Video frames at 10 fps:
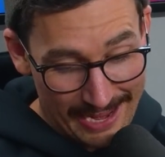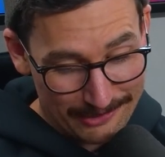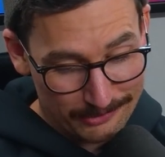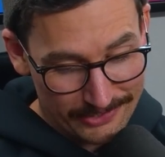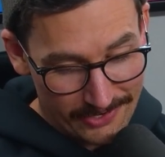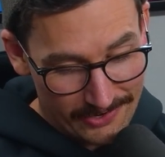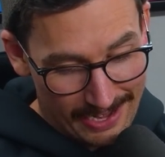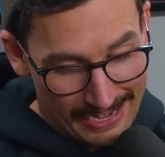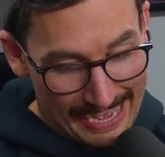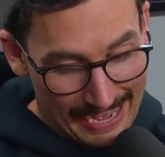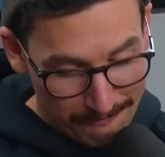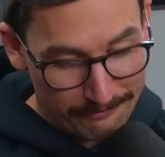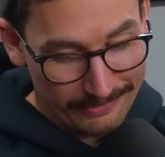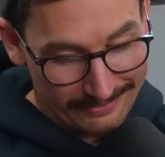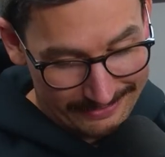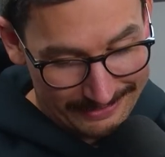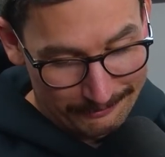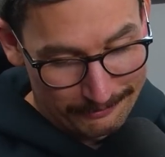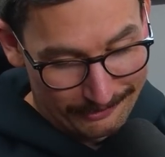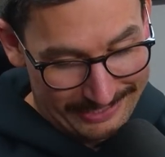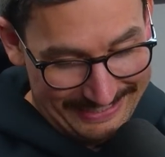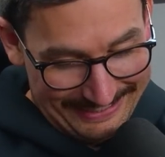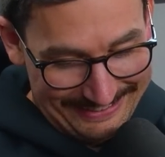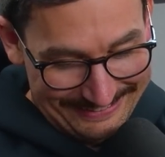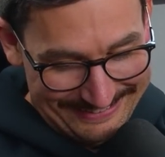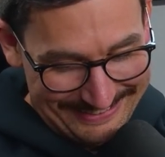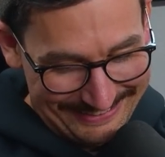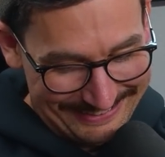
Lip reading: As we know, everything in footy is.